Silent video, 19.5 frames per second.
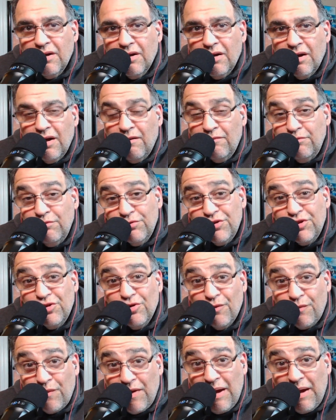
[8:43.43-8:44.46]
of losing
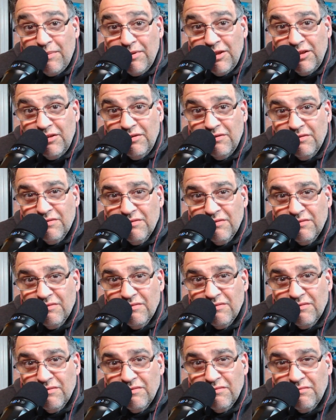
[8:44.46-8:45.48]
your family
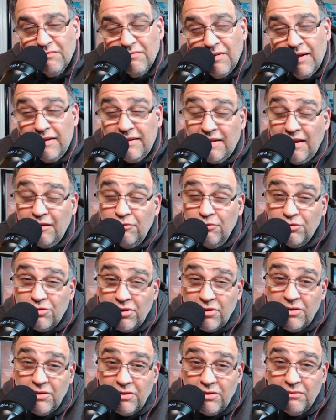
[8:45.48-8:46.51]
and then
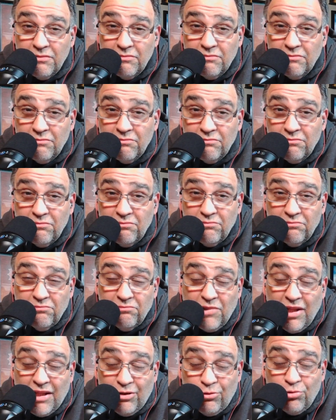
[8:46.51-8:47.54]
losing
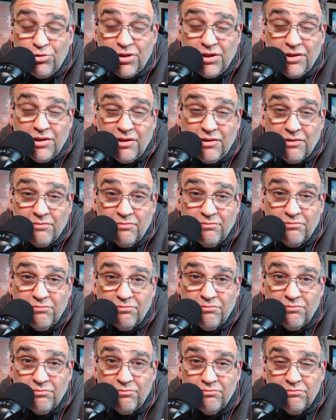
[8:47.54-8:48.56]

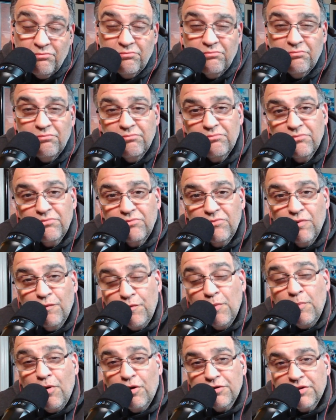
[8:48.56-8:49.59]
the
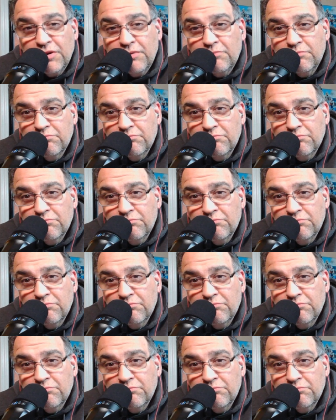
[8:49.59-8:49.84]
football team.